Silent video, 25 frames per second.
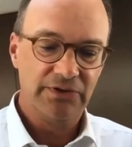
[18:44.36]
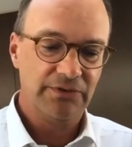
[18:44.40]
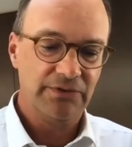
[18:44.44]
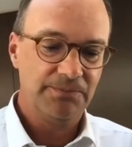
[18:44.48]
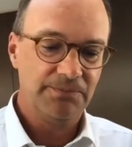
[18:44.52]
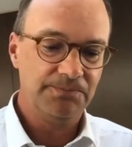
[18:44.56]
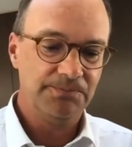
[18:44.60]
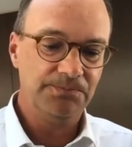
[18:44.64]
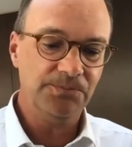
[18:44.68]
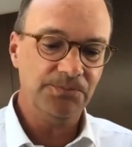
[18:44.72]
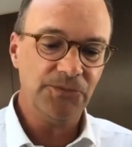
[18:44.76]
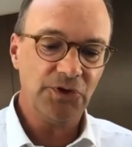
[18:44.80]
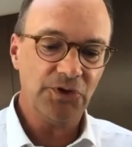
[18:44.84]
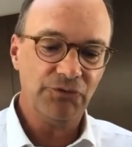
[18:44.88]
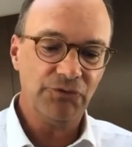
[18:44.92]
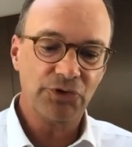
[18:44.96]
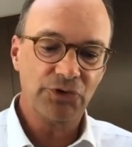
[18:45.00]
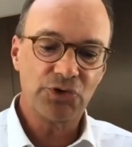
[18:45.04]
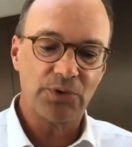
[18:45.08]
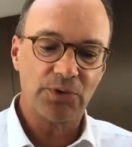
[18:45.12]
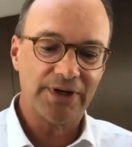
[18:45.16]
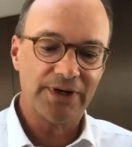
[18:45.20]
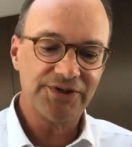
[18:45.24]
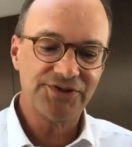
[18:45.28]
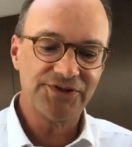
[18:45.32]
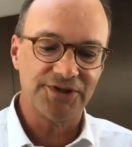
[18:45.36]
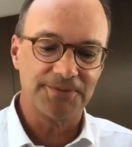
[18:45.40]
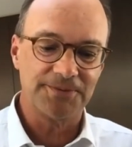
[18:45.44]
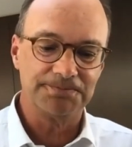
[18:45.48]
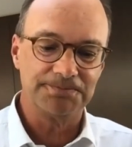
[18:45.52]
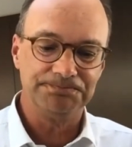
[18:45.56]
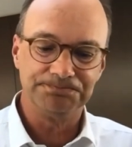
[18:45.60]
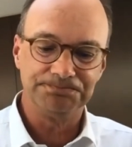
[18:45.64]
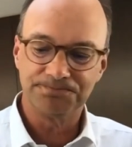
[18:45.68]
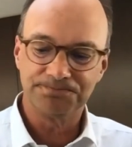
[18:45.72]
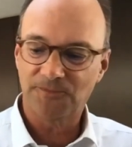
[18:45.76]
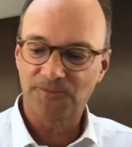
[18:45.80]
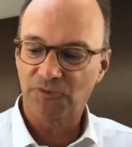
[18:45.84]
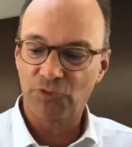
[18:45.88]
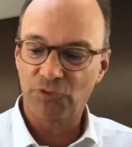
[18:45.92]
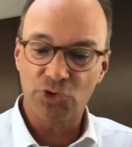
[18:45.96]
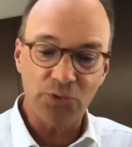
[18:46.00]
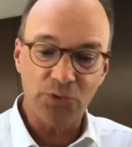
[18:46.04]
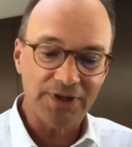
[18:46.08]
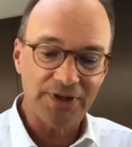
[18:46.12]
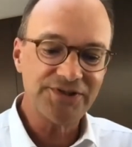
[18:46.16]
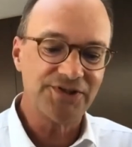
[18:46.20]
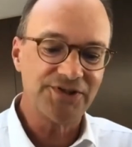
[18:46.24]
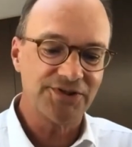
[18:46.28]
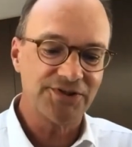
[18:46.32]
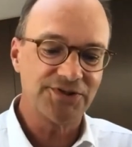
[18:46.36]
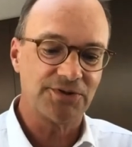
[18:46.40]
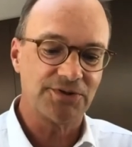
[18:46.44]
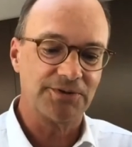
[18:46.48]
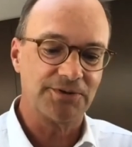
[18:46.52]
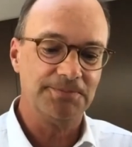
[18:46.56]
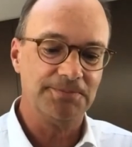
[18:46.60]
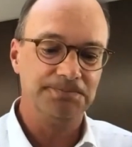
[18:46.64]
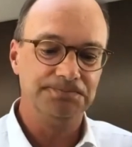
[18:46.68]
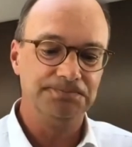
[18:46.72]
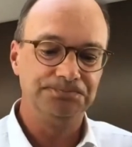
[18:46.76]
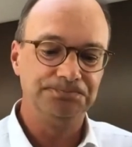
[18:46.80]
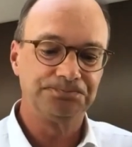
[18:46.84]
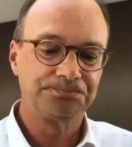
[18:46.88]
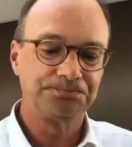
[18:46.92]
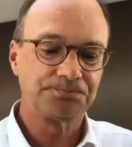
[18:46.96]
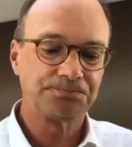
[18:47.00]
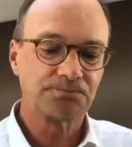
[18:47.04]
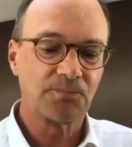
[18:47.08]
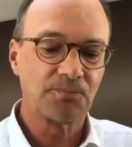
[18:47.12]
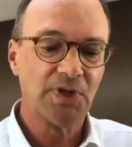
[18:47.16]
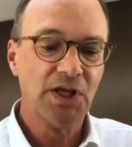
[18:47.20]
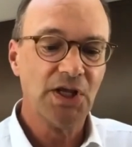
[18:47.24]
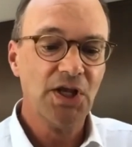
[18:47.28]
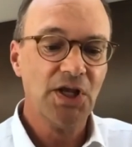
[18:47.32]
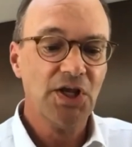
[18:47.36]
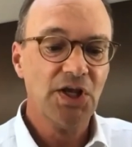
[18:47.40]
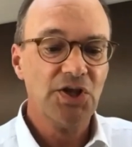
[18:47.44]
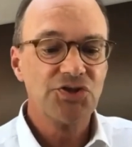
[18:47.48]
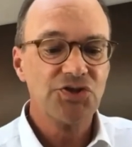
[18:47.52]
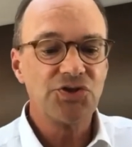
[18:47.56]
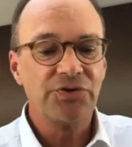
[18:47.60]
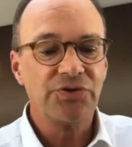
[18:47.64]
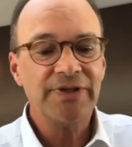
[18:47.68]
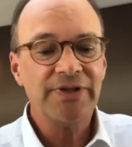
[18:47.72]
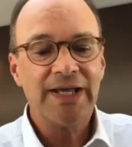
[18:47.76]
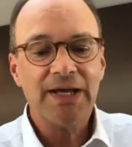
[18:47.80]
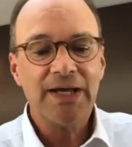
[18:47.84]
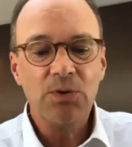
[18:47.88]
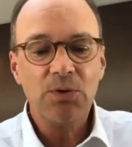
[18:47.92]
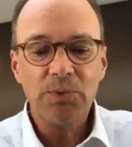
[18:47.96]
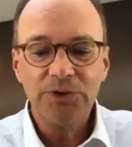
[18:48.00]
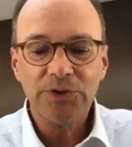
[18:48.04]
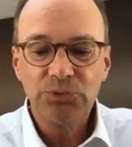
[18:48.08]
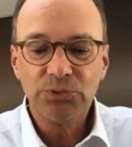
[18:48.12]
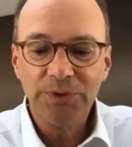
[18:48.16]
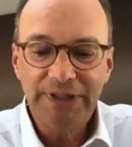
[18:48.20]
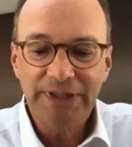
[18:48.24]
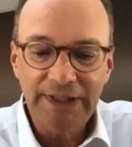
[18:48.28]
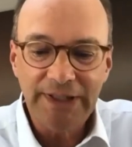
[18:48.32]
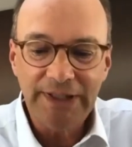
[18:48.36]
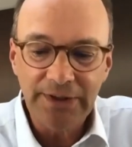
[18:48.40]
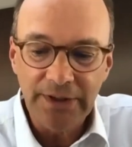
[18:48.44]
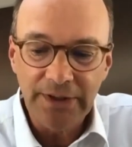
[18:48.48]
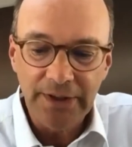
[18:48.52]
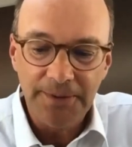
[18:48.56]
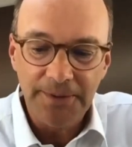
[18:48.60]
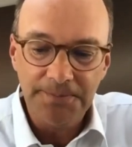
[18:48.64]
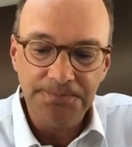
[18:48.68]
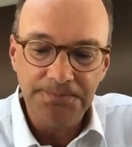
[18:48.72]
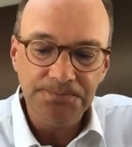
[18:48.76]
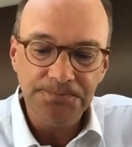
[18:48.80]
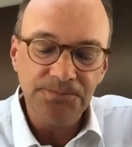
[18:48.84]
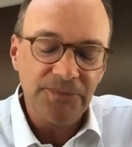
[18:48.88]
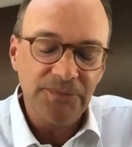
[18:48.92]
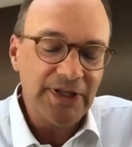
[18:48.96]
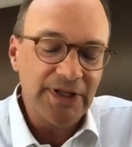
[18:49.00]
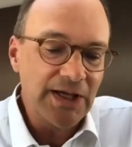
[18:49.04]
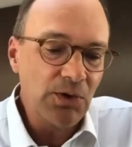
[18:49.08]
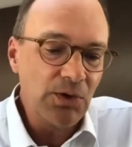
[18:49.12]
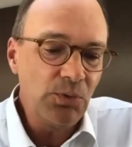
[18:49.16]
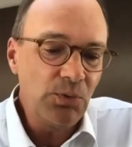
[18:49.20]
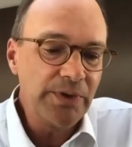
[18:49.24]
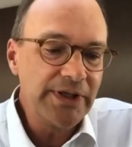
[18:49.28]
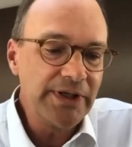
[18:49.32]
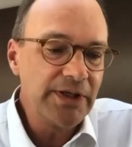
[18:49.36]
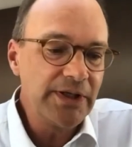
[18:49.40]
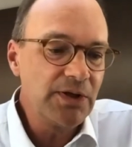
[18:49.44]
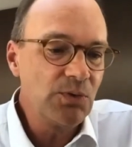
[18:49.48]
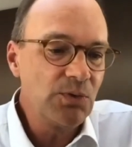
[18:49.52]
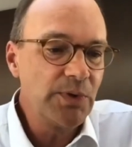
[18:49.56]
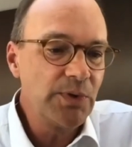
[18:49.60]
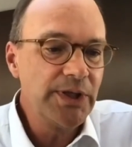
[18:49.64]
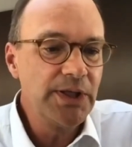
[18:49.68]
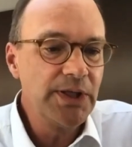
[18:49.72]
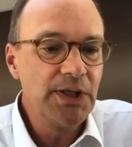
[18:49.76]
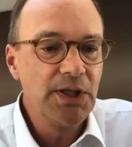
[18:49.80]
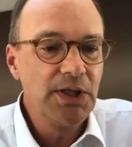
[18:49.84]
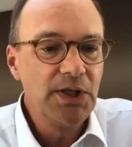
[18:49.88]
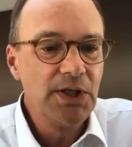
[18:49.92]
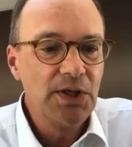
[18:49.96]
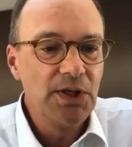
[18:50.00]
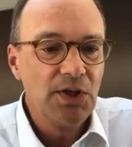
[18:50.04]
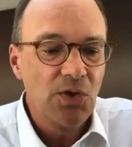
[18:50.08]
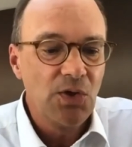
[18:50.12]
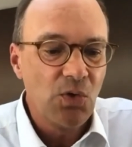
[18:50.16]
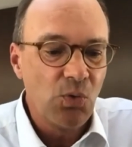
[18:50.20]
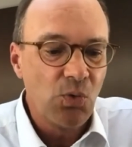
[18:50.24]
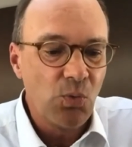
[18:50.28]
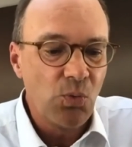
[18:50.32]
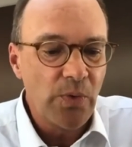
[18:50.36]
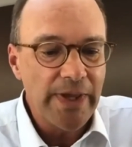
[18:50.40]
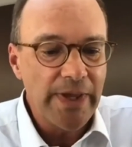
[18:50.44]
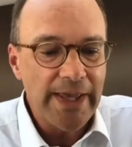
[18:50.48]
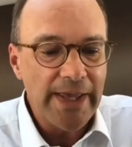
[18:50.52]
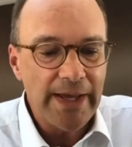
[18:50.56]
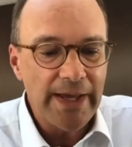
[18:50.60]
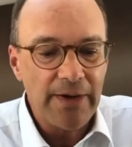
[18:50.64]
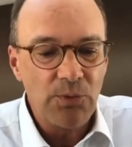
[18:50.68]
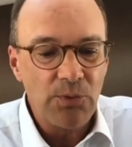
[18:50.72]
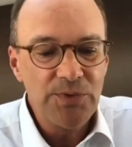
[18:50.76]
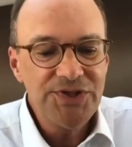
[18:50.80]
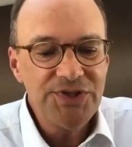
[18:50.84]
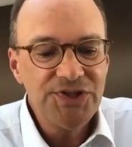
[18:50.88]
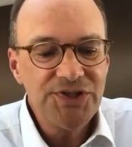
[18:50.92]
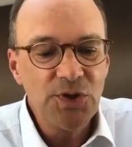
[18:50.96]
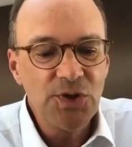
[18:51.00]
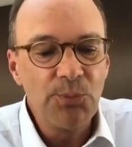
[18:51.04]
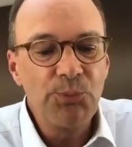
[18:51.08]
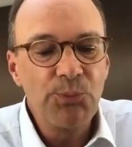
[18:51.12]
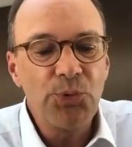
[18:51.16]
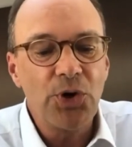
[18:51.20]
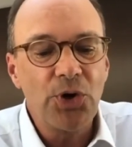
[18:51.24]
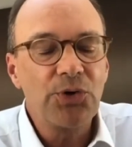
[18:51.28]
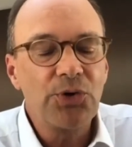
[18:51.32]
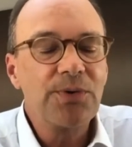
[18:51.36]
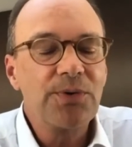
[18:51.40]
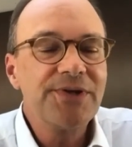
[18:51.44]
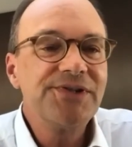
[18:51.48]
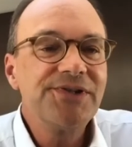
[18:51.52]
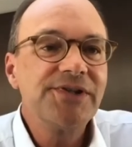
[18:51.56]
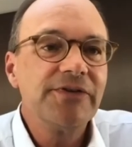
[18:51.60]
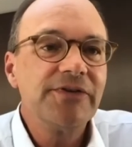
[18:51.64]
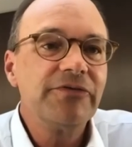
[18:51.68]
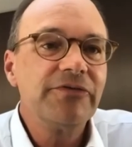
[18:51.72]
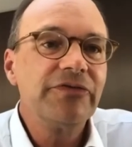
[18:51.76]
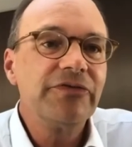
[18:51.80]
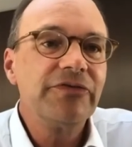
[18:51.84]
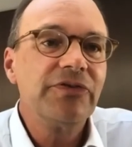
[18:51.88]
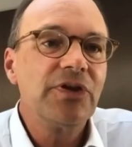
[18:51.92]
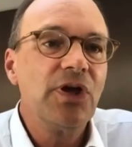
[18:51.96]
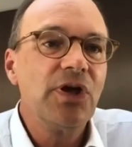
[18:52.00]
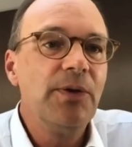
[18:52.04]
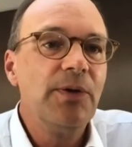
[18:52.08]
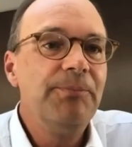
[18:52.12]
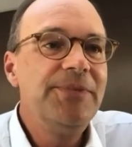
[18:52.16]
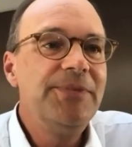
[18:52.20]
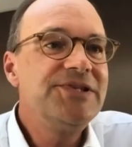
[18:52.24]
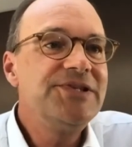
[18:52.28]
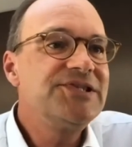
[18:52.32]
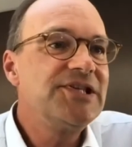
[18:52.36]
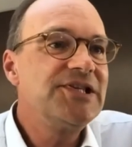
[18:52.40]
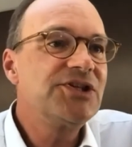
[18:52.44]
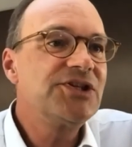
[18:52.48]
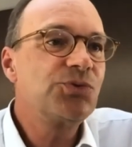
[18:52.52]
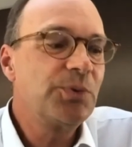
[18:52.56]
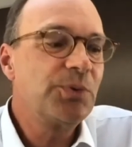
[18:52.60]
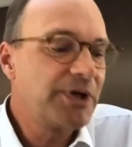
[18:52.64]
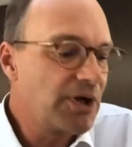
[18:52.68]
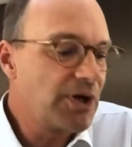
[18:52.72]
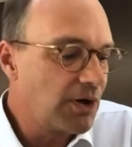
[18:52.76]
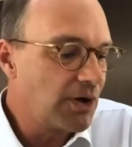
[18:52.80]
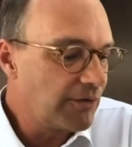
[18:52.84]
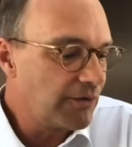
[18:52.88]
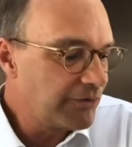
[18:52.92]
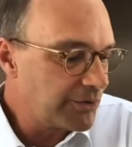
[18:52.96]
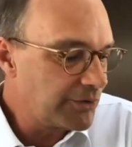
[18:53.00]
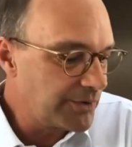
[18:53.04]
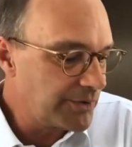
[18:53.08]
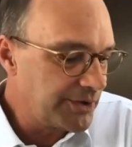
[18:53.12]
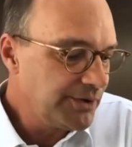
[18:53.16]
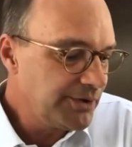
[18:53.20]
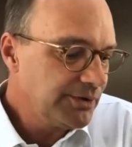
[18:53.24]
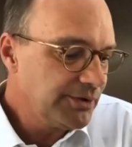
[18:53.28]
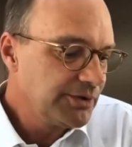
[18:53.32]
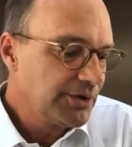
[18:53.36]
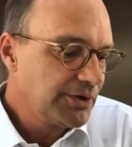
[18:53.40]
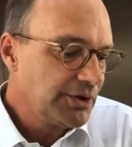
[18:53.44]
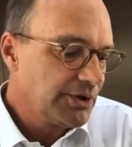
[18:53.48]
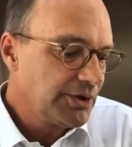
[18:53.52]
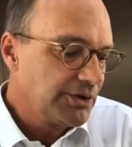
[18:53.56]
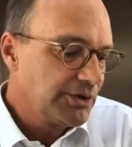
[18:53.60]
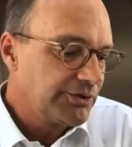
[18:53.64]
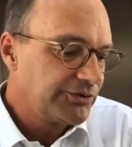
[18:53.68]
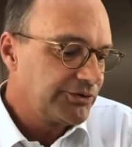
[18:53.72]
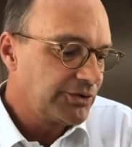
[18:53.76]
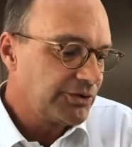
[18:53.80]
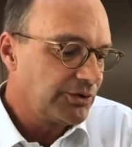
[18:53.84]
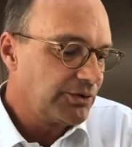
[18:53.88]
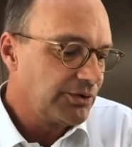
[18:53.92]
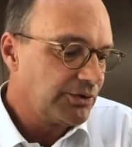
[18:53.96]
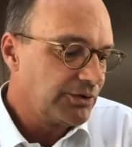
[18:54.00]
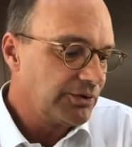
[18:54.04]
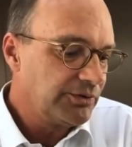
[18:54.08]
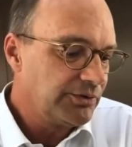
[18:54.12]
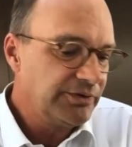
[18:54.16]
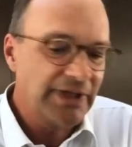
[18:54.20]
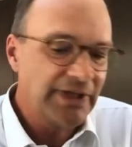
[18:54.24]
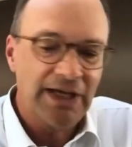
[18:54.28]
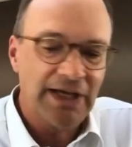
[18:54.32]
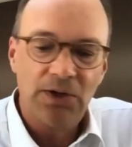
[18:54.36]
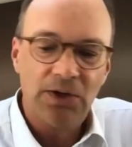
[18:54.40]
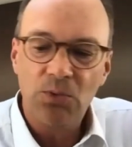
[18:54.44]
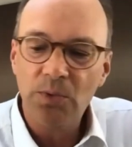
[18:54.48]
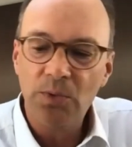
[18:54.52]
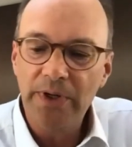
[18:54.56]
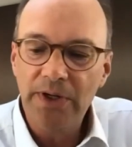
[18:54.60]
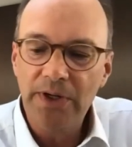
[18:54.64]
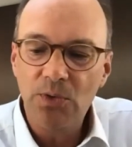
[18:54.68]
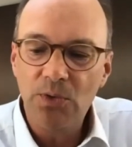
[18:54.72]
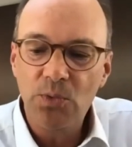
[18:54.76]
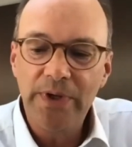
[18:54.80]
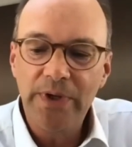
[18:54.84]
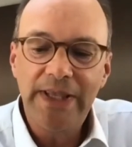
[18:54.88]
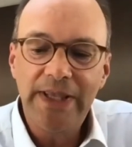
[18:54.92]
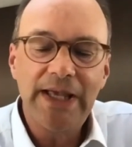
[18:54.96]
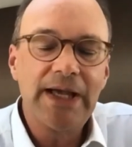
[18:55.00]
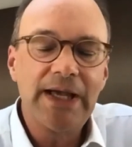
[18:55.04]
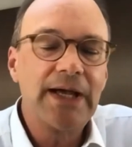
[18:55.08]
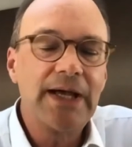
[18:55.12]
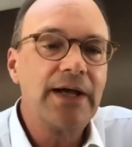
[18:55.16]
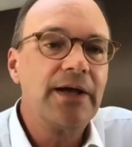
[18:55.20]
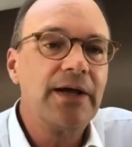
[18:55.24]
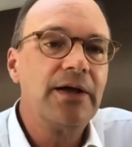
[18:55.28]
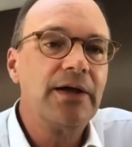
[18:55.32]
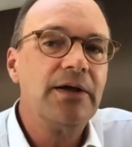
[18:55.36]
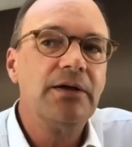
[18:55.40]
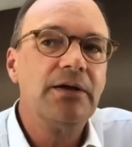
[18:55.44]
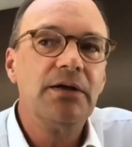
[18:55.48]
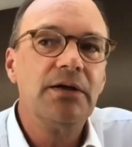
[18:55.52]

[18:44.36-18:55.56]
the crisis. Sorry. So now what we can now we see a progressive business recovery. So now we are